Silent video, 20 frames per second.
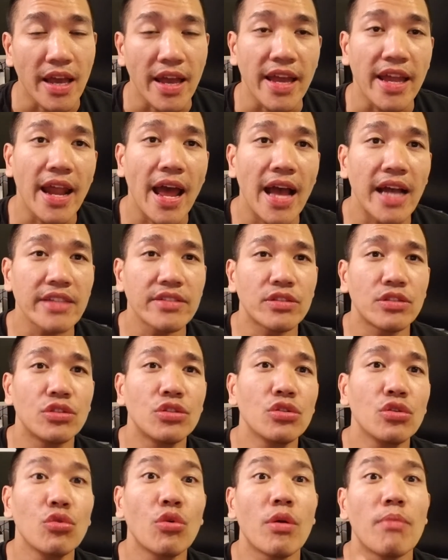It has to
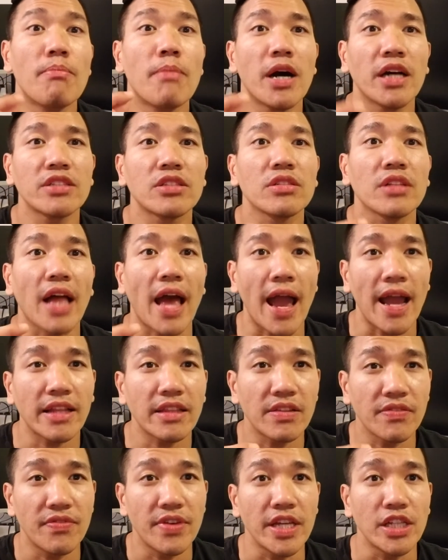do with muscle
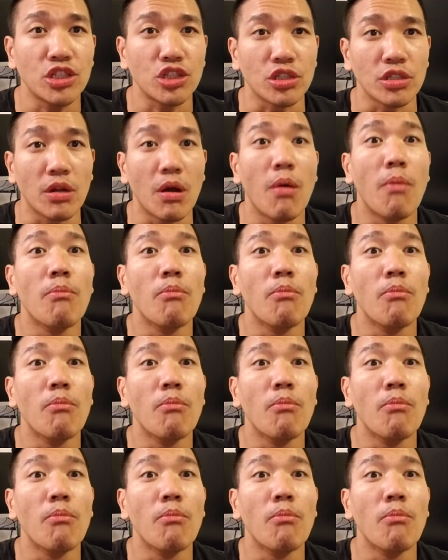activation,